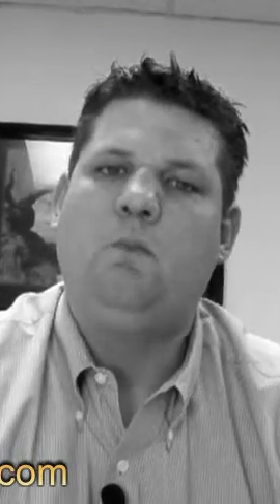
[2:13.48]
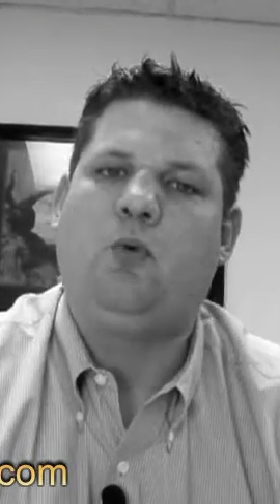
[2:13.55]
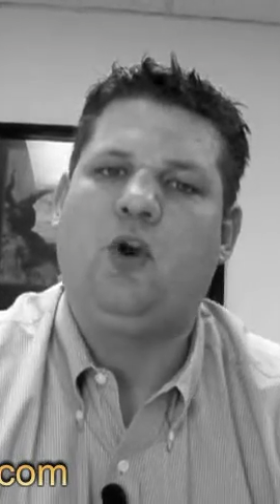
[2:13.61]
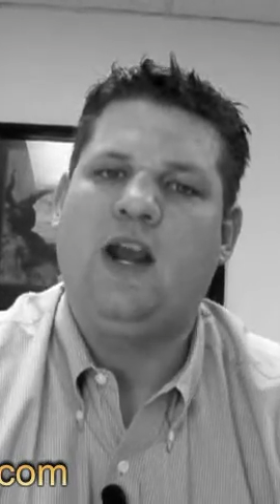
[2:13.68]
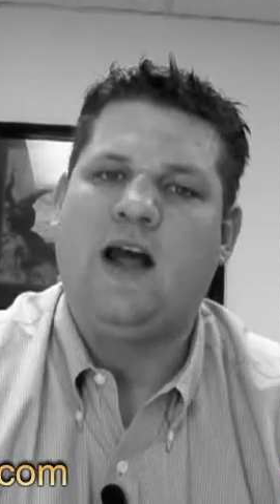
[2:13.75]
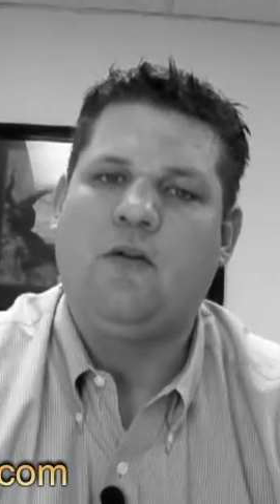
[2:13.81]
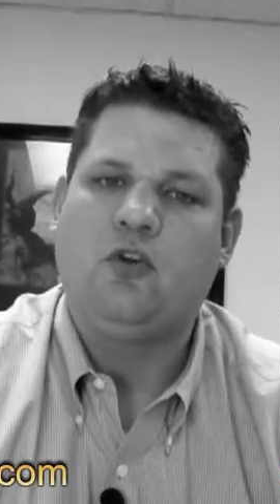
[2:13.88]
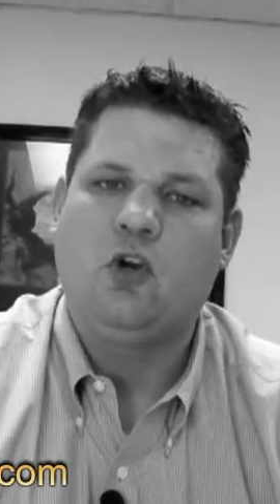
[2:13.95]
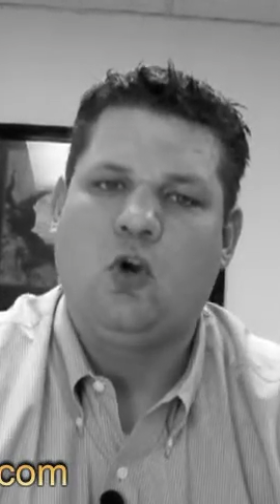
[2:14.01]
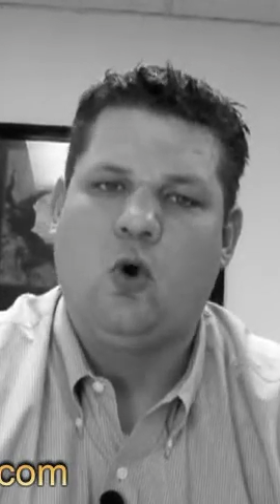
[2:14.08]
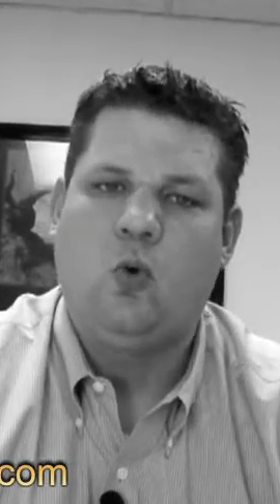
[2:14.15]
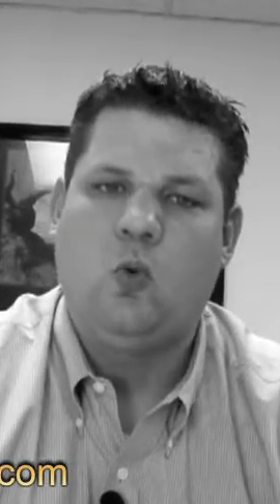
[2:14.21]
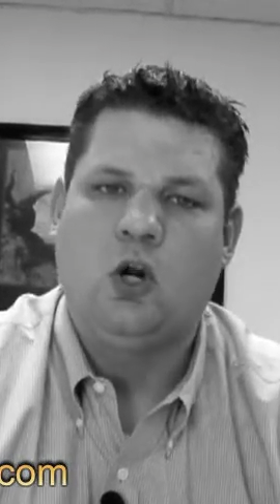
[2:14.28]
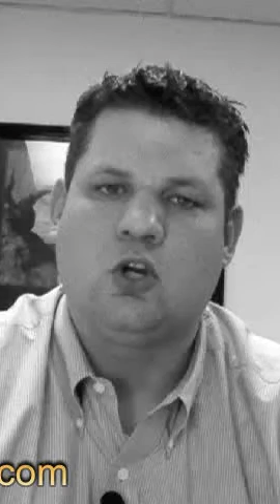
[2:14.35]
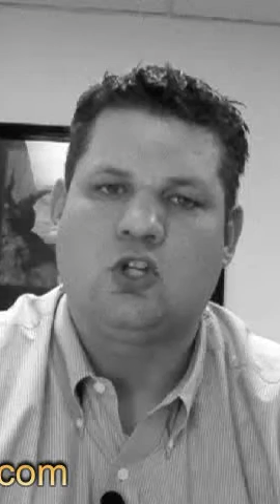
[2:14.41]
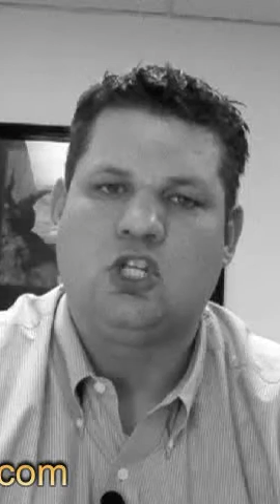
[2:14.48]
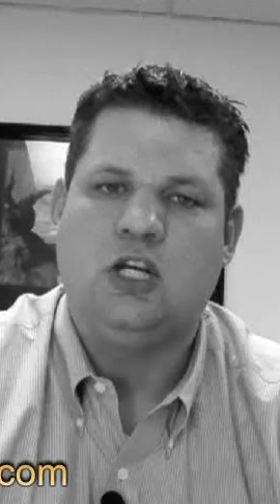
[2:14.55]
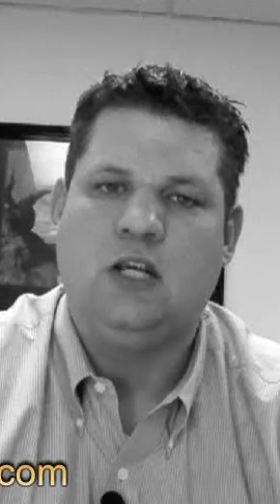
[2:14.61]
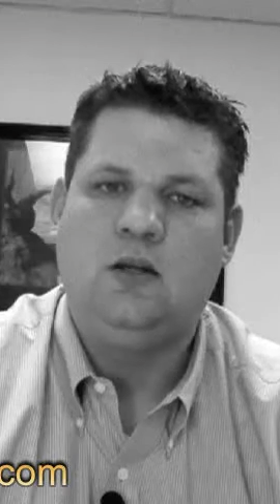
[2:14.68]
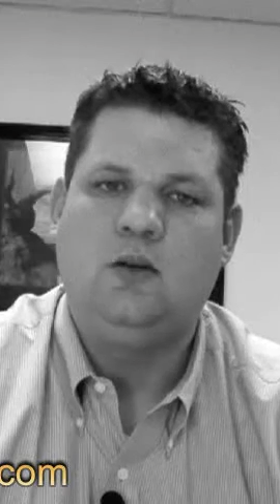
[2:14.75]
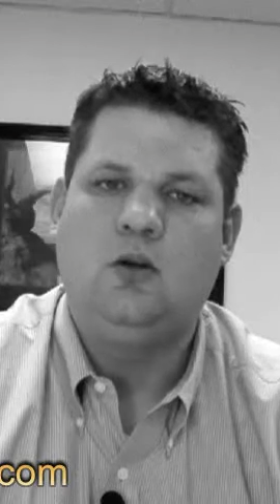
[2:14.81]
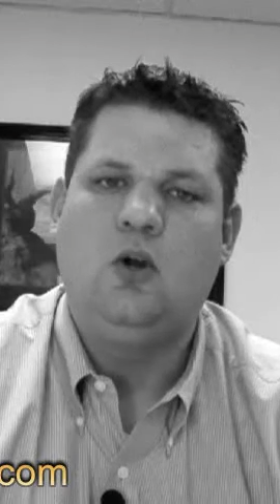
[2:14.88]
Print out the goal
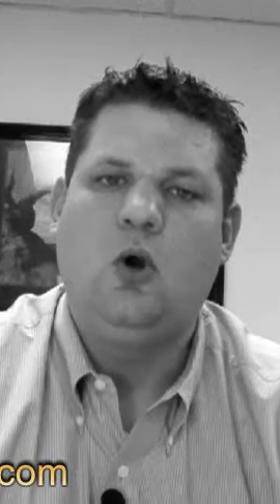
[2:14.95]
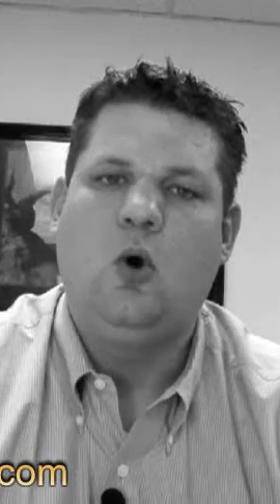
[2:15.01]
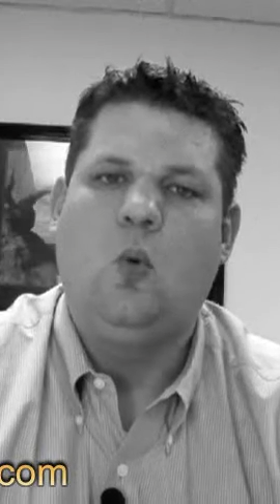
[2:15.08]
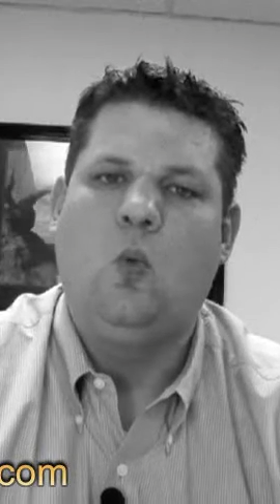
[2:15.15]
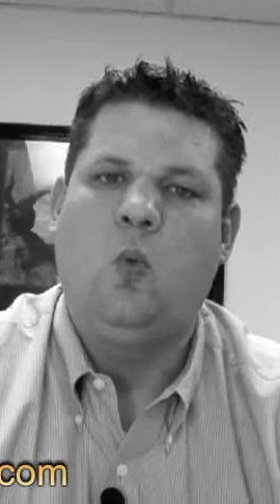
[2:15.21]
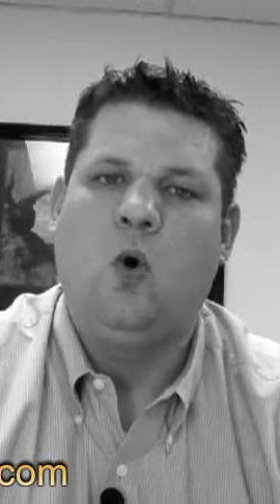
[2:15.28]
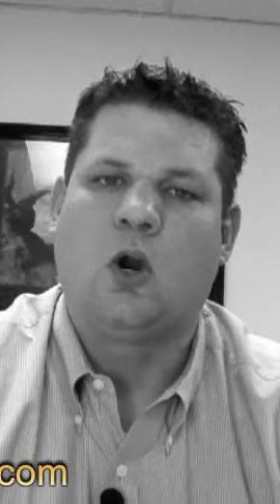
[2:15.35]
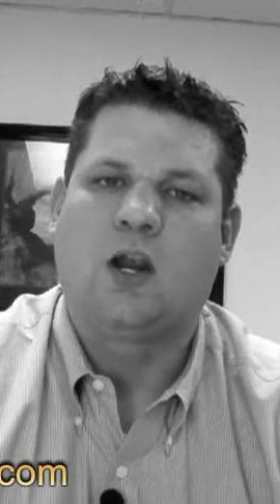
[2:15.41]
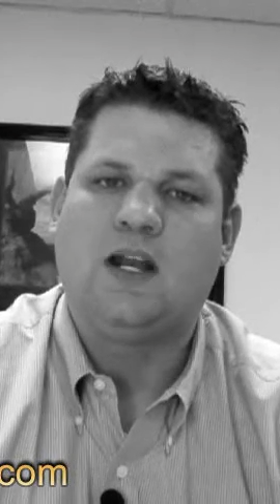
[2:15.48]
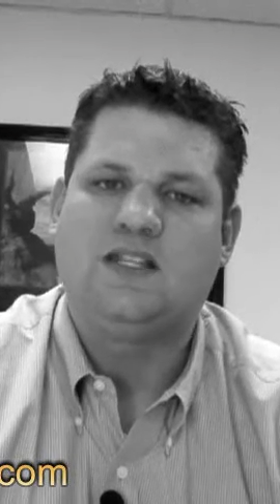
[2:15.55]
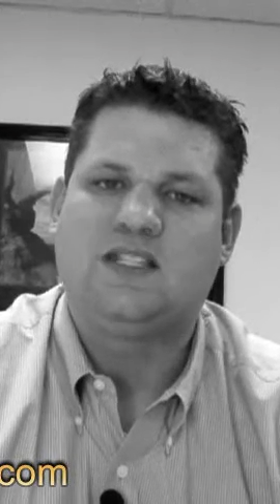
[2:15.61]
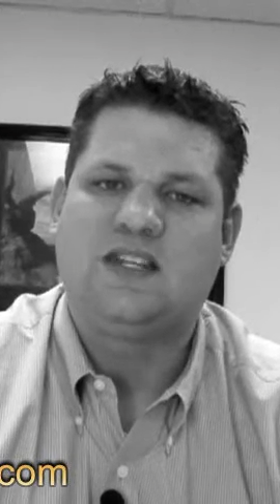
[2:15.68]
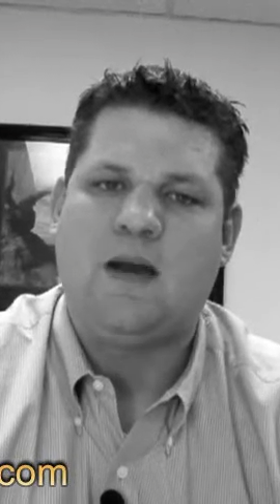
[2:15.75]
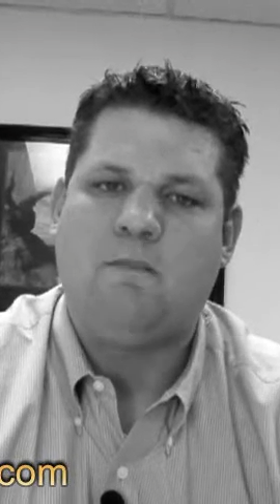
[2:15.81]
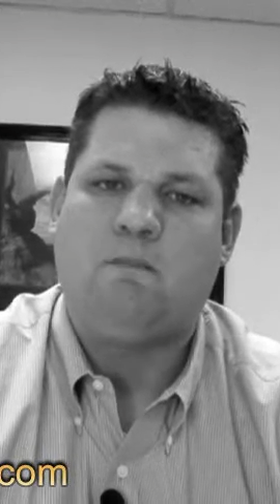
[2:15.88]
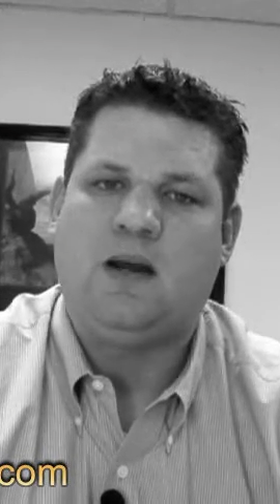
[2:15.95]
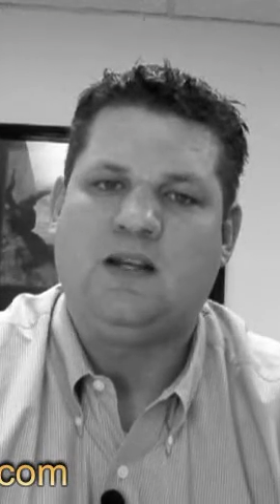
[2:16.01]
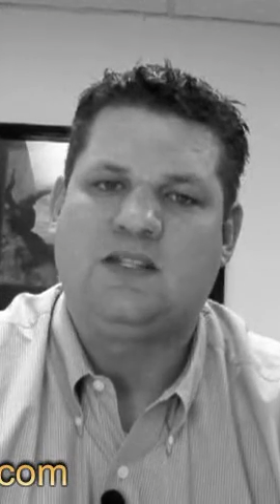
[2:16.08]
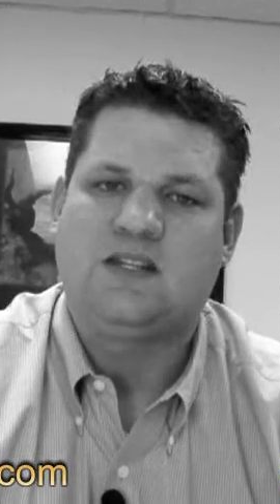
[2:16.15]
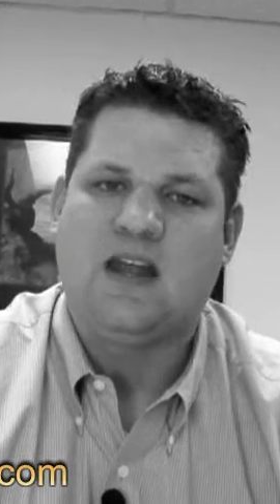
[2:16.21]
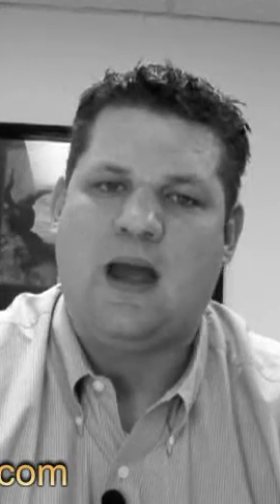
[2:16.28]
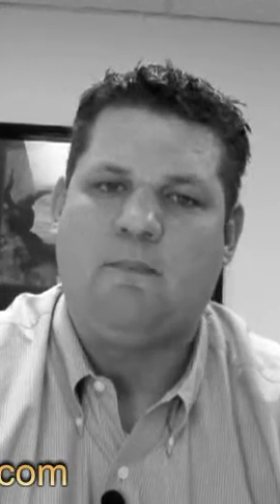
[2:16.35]
worksheet Work it step by
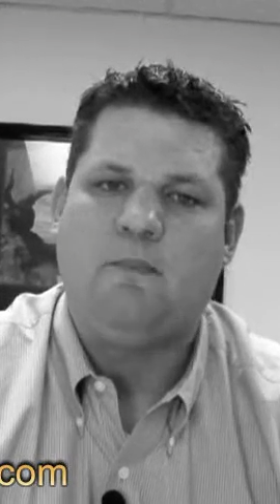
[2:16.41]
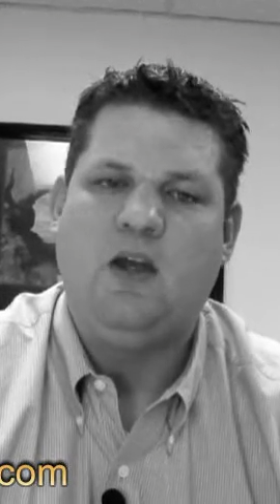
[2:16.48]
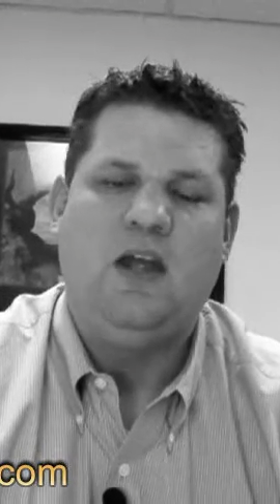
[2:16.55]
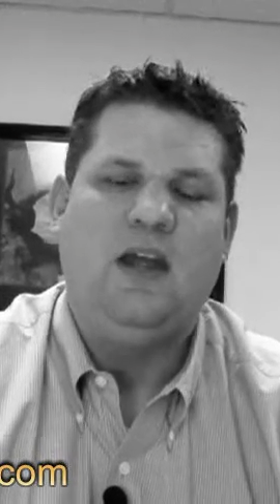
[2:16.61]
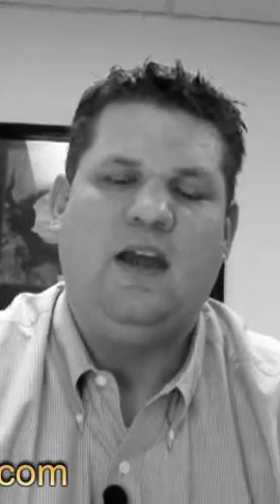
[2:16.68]
step.